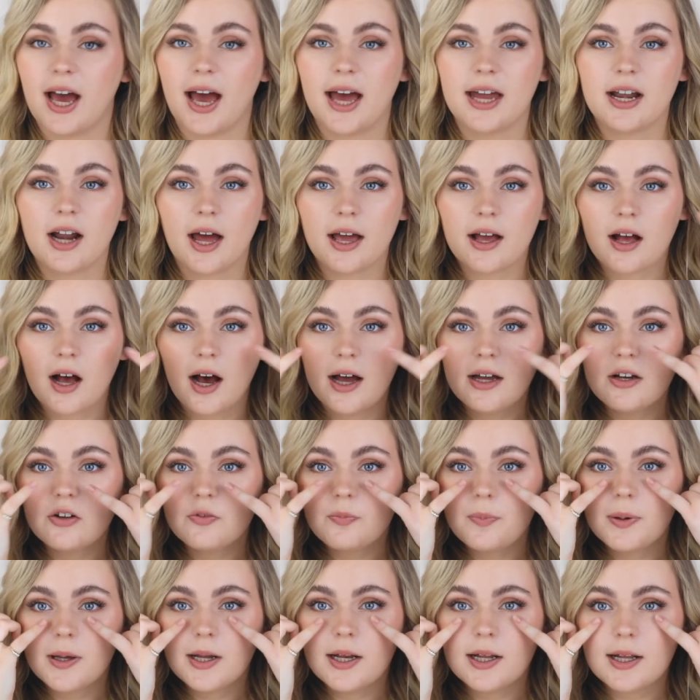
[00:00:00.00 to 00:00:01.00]
and I kind
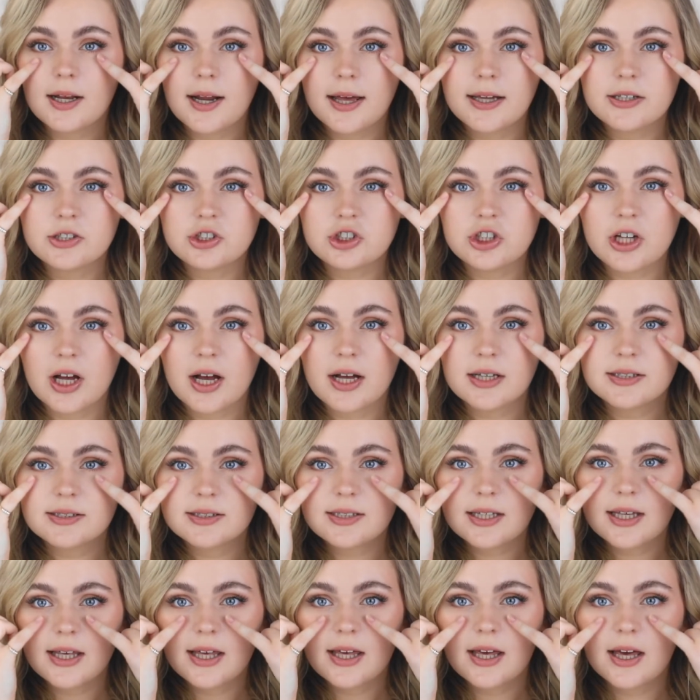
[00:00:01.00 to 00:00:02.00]
of put it like just
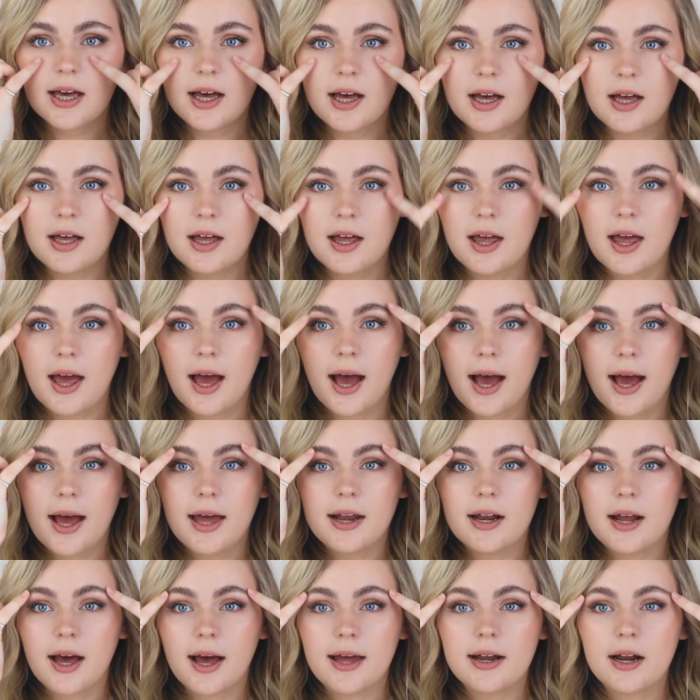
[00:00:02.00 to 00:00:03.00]
here
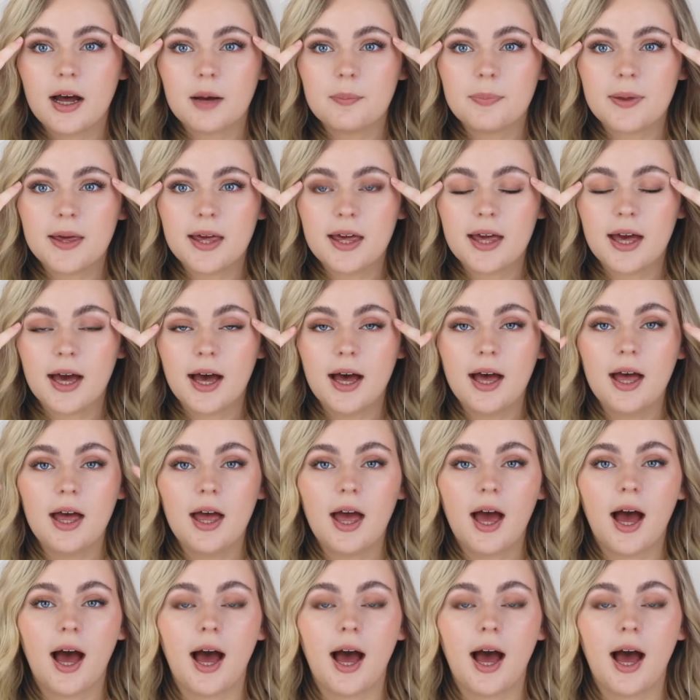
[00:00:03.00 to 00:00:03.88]
and up here,